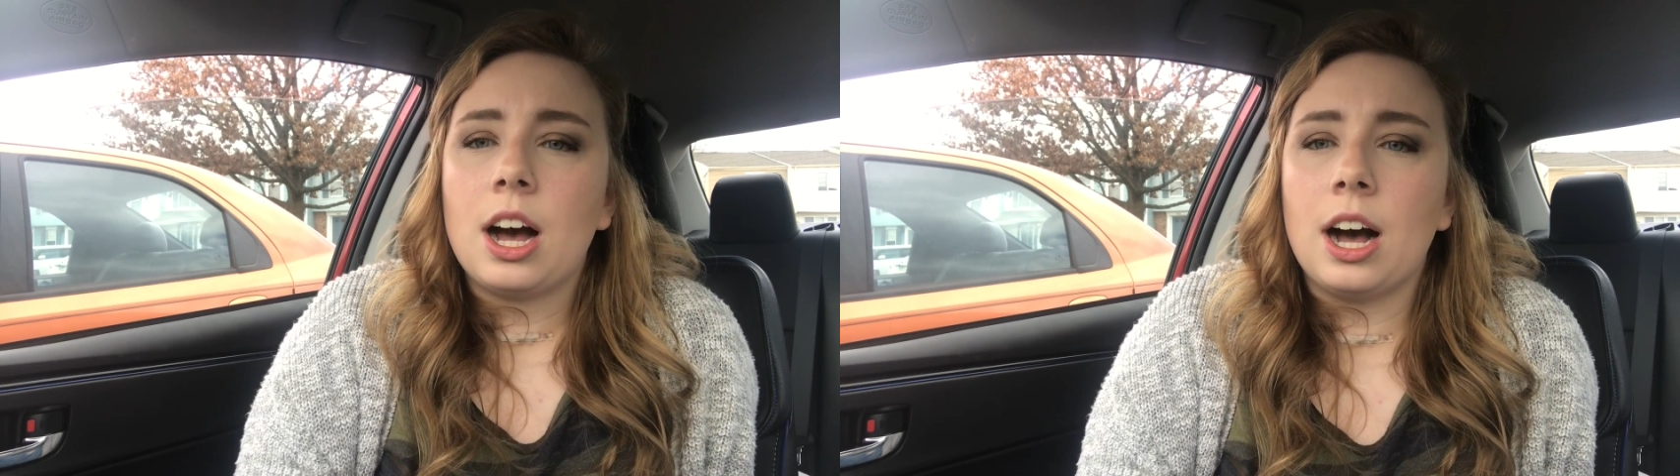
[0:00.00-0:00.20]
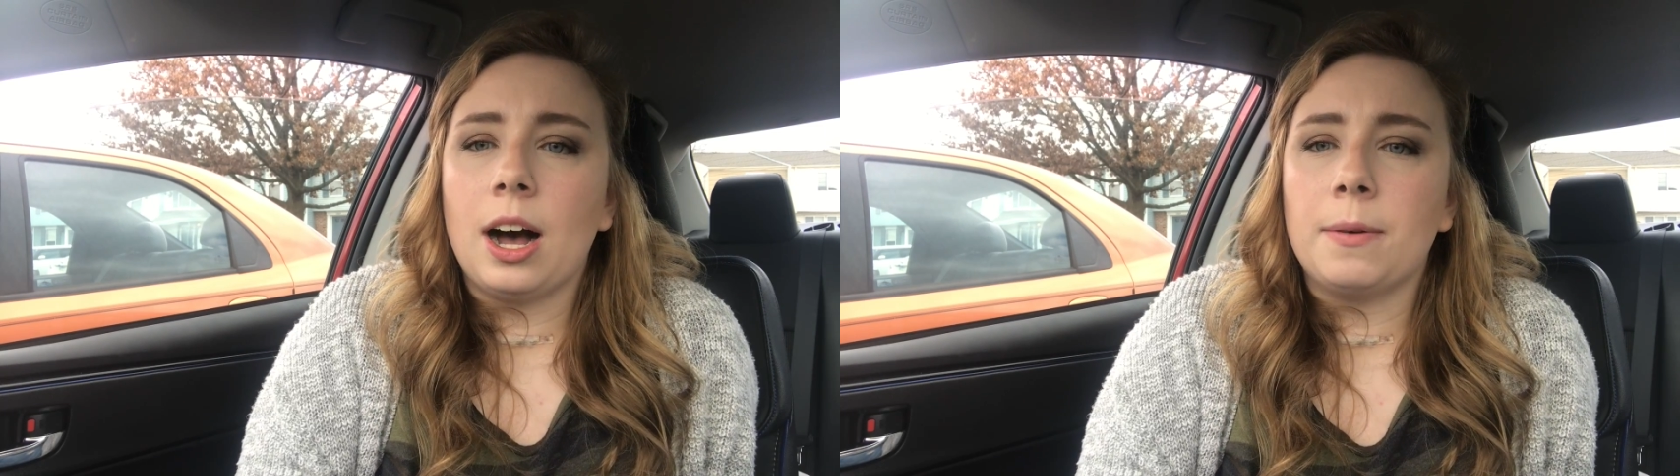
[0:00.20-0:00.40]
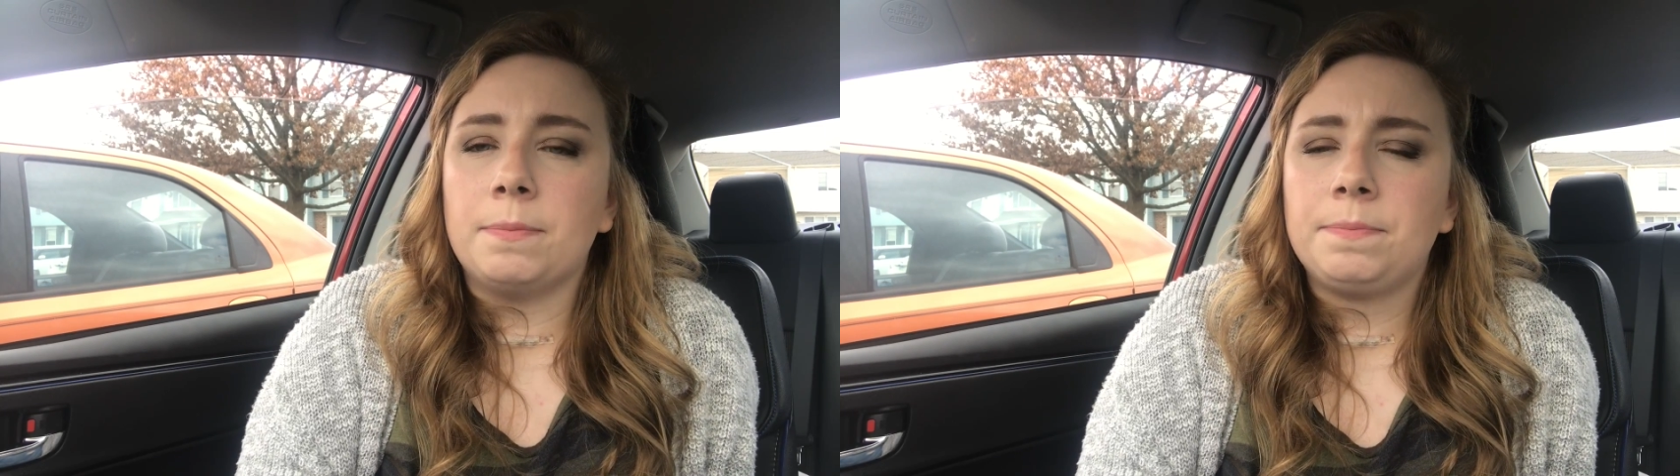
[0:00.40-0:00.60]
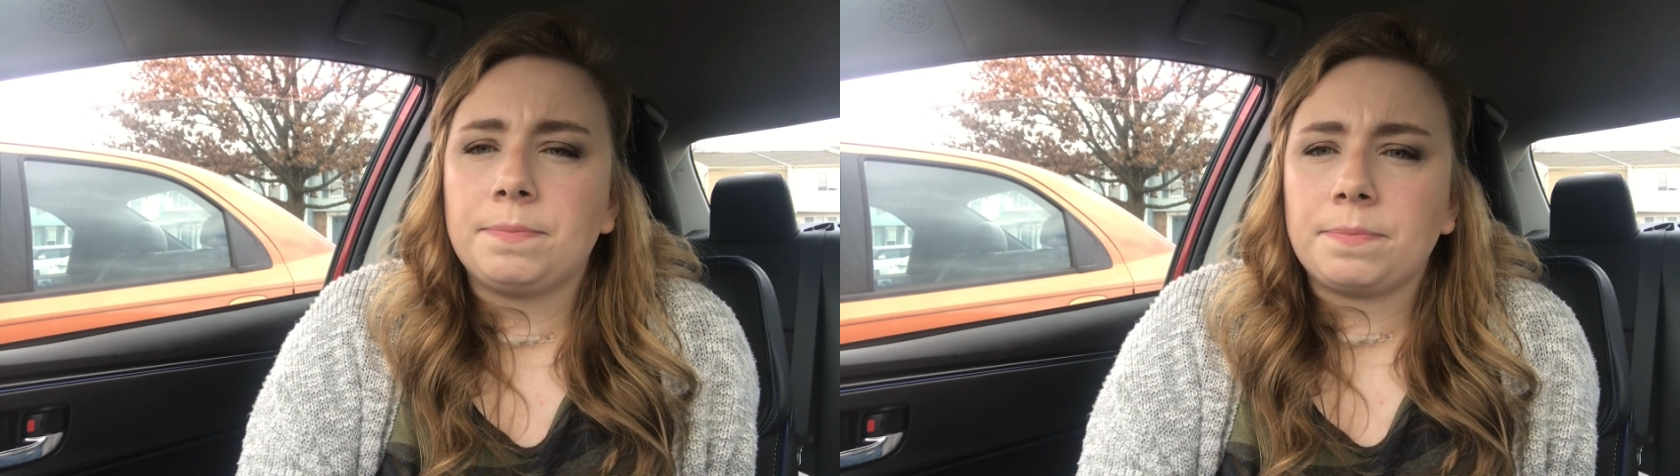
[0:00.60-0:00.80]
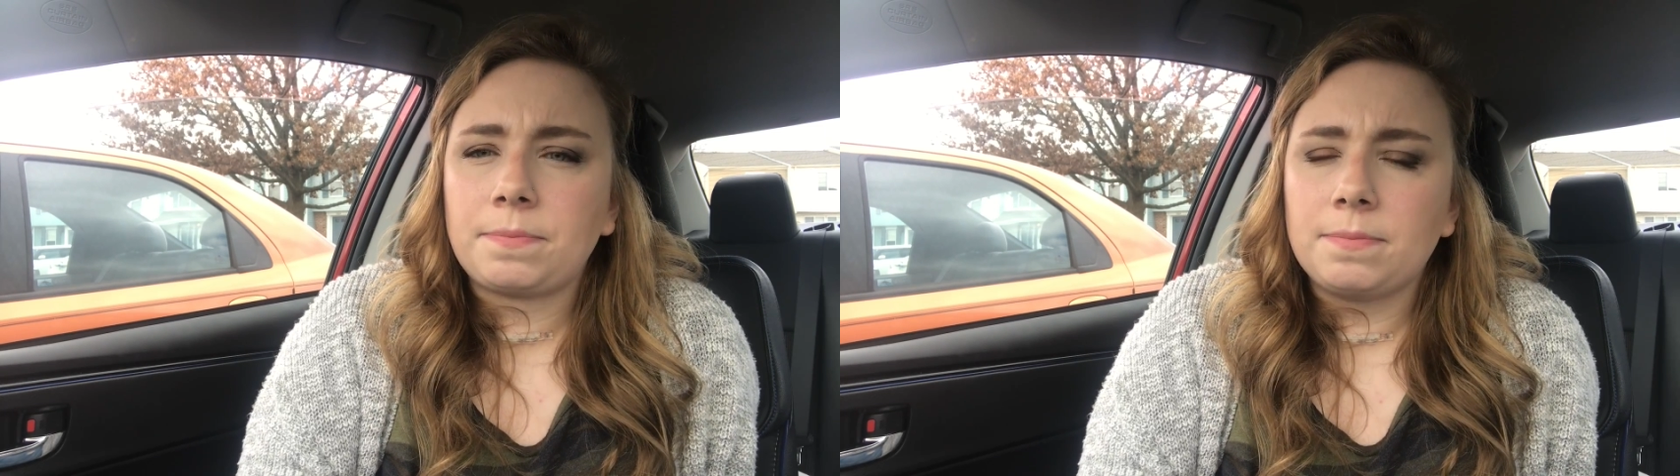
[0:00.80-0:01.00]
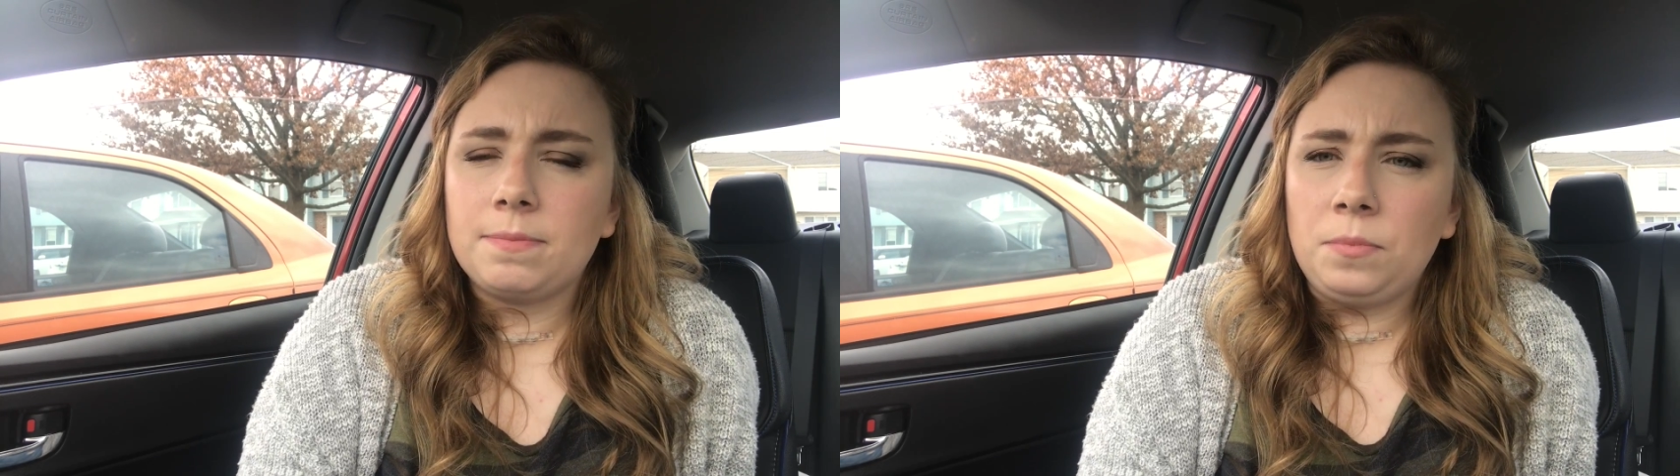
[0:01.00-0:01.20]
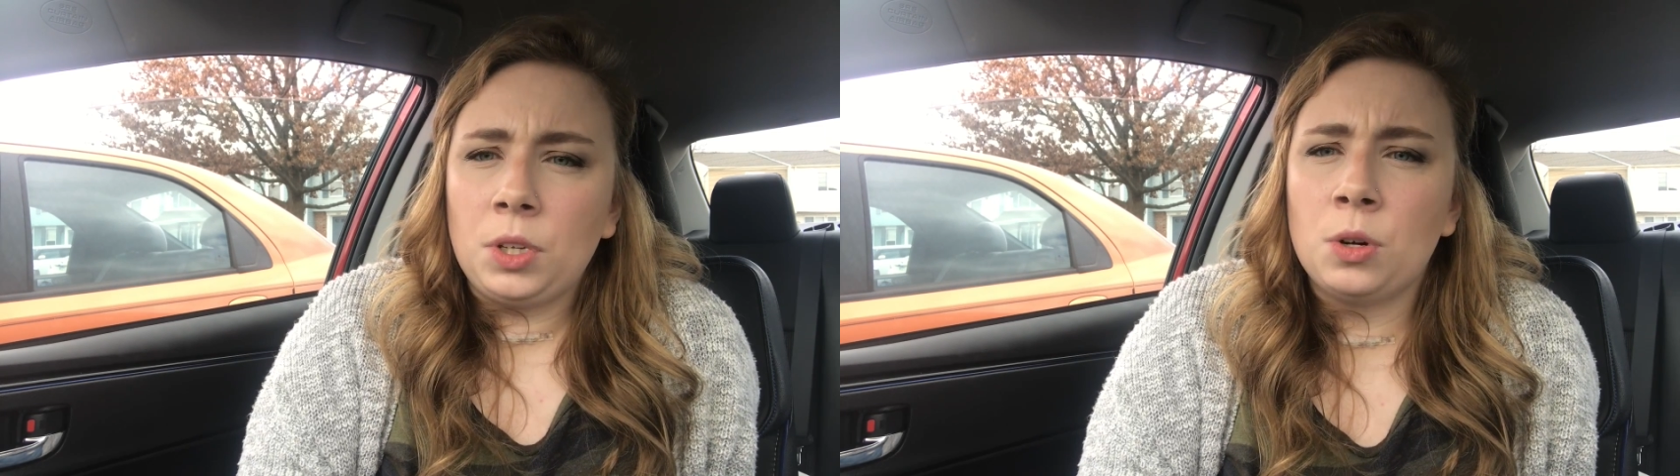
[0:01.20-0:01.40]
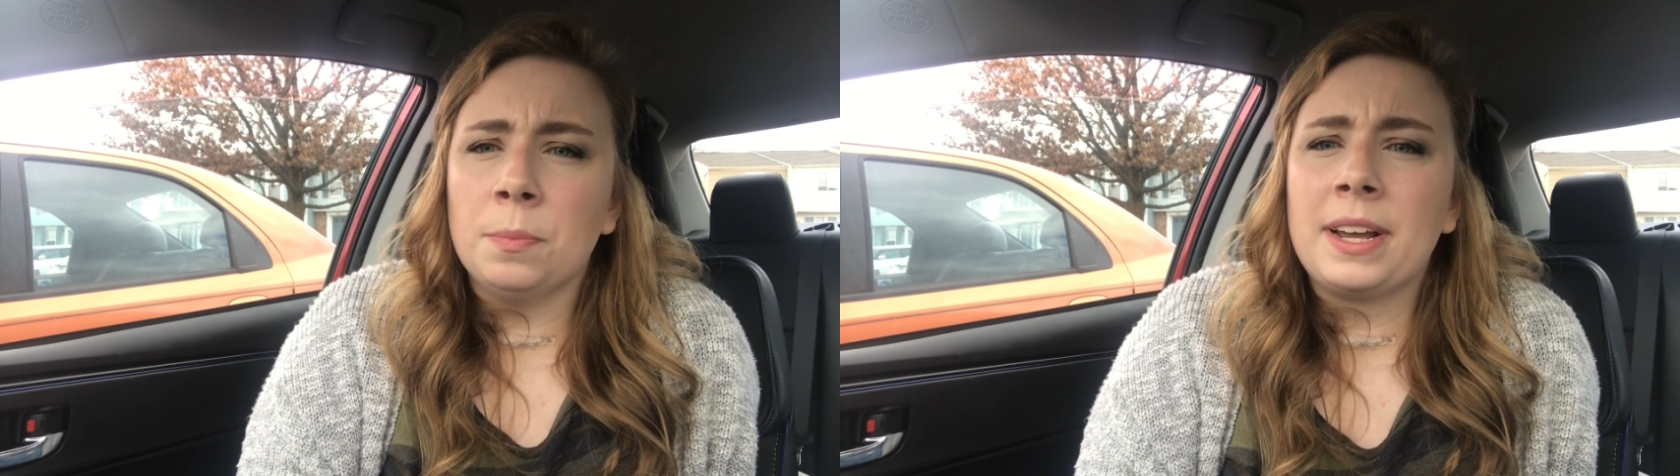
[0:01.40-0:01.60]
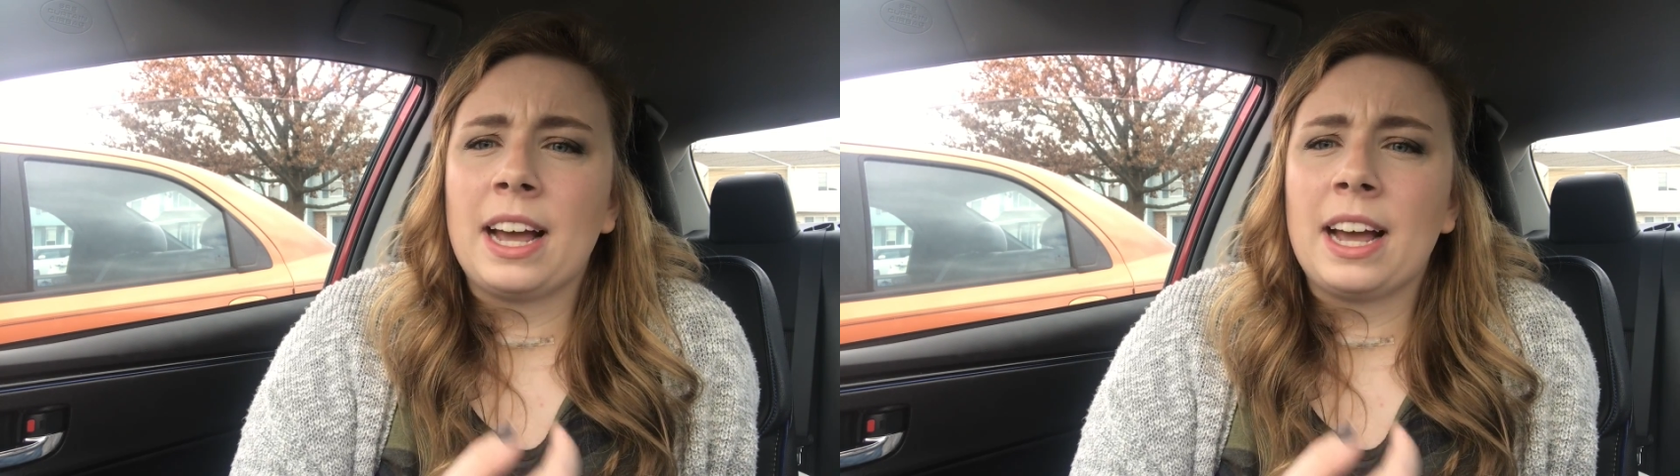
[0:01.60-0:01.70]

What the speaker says: or may